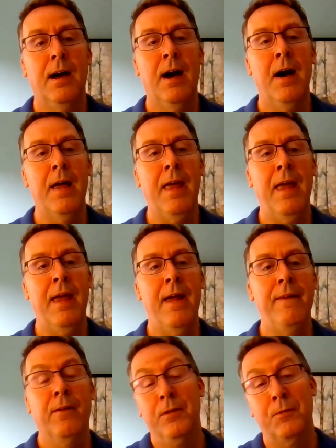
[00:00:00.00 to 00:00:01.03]
Or
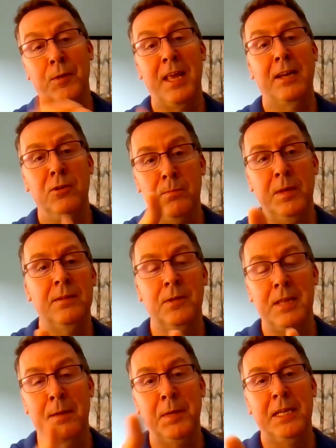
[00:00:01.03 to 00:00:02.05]
when that
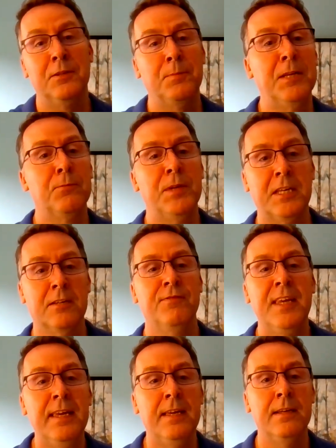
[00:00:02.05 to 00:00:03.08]
meeting is being
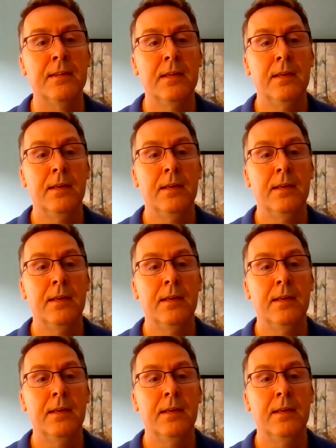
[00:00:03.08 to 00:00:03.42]
reconvened,